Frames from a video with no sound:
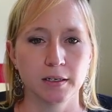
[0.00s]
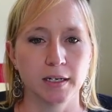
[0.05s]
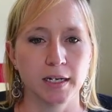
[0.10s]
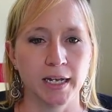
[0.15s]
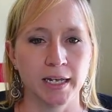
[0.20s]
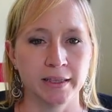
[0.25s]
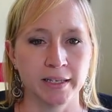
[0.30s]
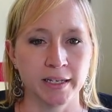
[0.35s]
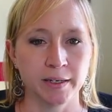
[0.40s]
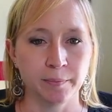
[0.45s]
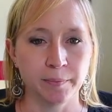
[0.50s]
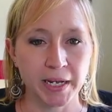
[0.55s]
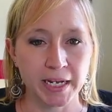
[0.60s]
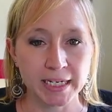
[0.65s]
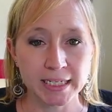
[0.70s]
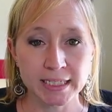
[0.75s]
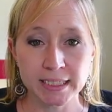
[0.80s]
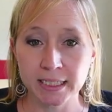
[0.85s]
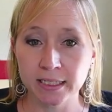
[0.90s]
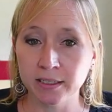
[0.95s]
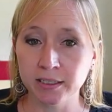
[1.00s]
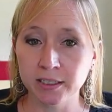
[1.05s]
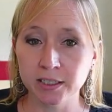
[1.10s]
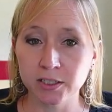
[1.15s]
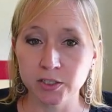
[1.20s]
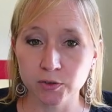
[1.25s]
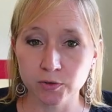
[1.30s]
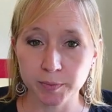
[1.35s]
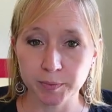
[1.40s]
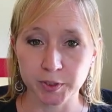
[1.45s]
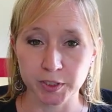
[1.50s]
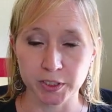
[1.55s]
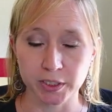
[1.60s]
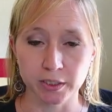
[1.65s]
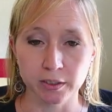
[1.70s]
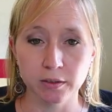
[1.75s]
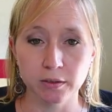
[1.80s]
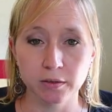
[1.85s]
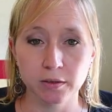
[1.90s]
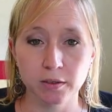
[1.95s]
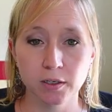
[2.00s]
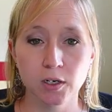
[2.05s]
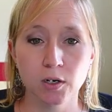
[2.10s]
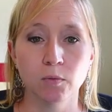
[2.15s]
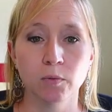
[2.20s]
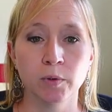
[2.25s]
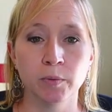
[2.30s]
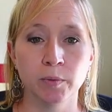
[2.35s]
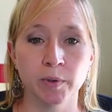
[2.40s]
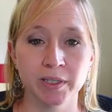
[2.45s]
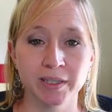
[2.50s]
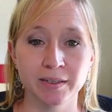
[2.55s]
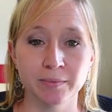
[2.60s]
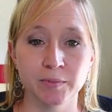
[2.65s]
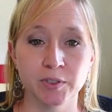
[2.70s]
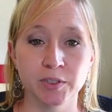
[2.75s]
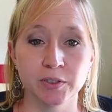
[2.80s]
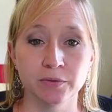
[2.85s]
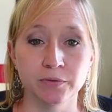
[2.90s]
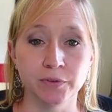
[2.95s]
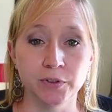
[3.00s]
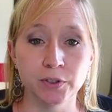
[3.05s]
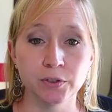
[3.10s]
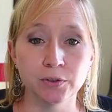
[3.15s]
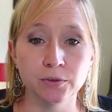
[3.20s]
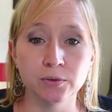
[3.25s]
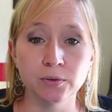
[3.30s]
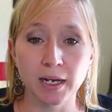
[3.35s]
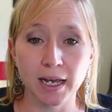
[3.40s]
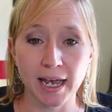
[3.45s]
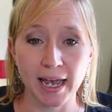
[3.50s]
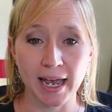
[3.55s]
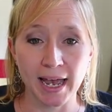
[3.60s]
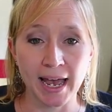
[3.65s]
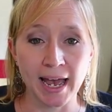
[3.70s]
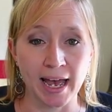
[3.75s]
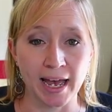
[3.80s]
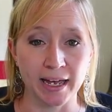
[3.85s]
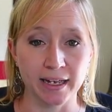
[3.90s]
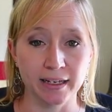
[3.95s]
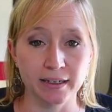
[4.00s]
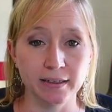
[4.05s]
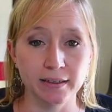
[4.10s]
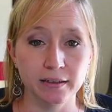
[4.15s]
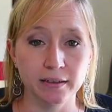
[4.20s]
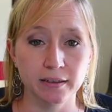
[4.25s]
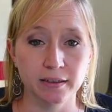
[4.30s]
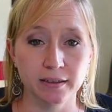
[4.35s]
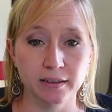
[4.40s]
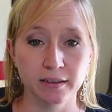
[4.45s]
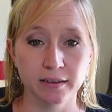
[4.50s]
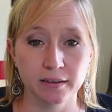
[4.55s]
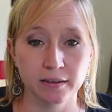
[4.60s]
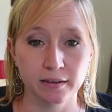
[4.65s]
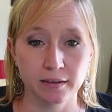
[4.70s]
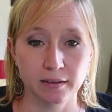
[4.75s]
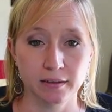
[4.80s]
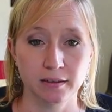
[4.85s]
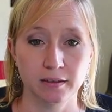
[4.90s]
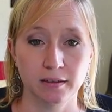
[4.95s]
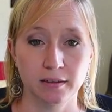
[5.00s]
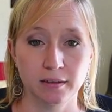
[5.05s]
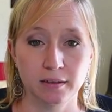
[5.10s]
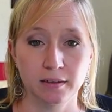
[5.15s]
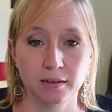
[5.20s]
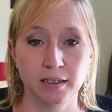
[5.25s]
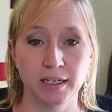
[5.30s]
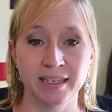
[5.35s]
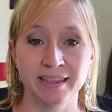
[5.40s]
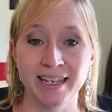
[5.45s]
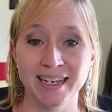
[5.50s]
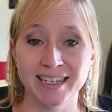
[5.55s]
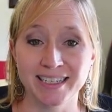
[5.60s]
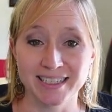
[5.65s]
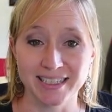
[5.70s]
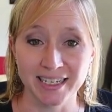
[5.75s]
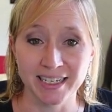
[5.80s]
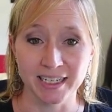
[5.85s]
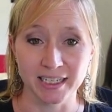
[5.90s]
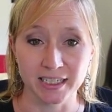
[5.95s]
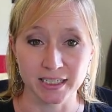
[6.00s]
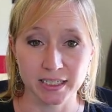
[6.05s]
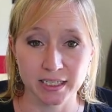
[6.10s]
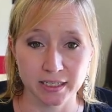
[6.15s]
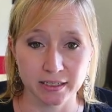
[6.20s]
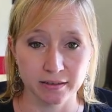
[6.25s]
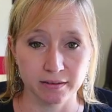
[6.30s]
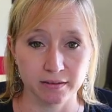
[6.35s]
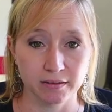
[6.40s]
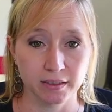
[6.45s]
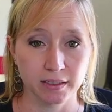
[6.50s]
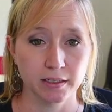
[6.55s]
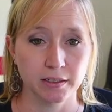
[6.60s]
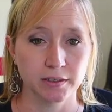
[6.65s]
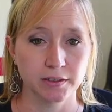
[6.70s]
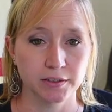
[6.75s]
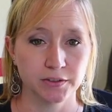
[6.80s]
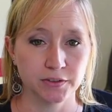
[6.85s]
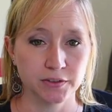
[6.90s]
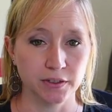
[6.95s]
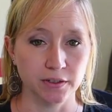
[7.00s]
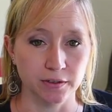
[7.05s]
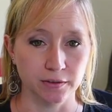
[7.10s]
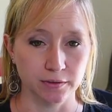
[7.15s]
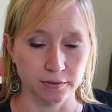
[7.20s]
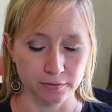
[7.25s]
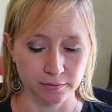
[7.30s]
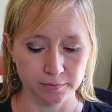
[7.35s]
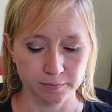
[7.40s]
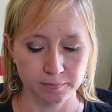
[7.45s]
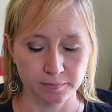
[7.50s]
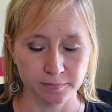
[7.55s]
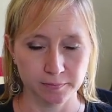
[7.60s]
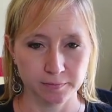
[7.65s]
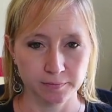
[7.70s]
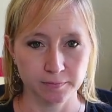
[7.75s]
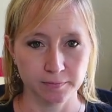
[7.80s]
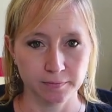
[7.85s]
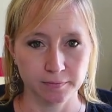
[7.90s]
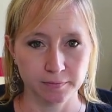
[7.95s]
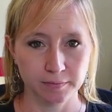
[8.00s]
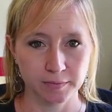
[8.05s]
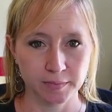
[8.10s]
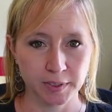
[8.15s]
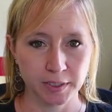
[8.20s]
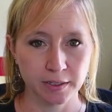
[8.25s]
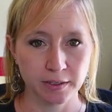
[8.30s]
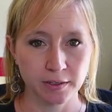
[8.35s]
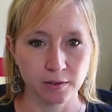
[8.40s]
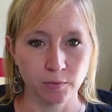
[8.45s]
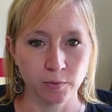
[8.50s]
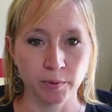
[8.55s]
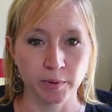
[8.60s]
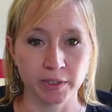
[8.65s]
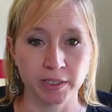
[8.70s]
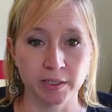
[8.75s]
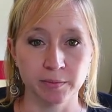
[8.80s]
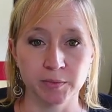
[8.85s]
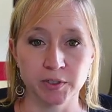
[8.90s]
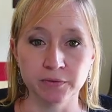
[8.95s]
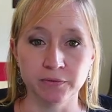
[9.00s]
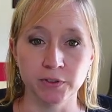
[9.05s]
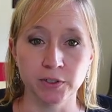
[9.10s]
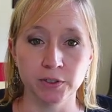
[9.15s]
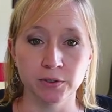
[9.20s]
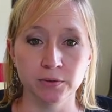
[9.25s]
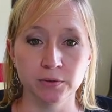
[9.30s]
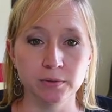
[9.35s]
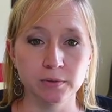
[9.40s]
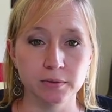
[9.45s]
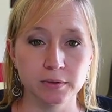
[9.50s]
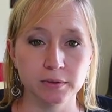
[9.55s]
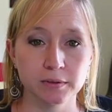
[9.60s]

And then paste in the description. We want them to view, add, and that's it. So we want them to view